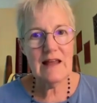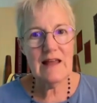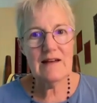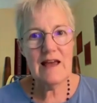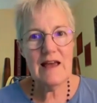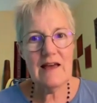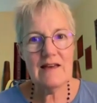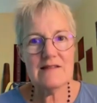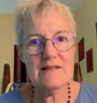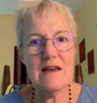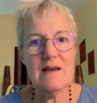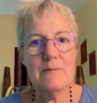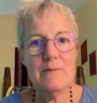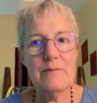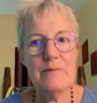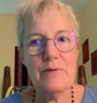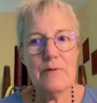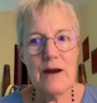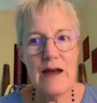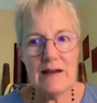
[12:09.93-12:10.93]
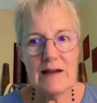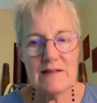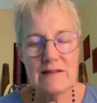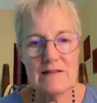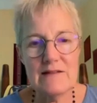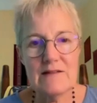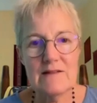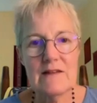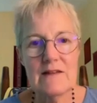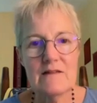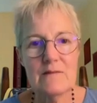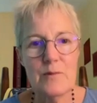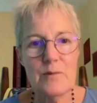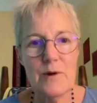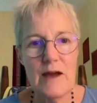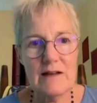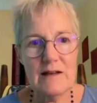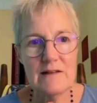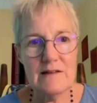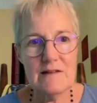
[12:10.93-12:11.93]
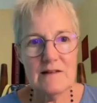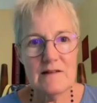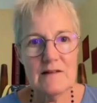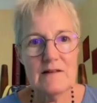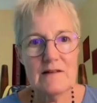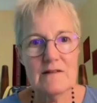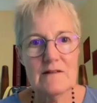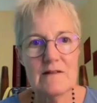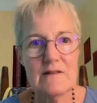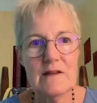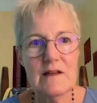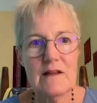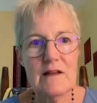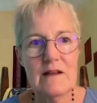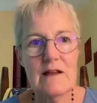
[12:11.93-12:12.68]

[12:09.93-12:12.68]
And as I practice these practices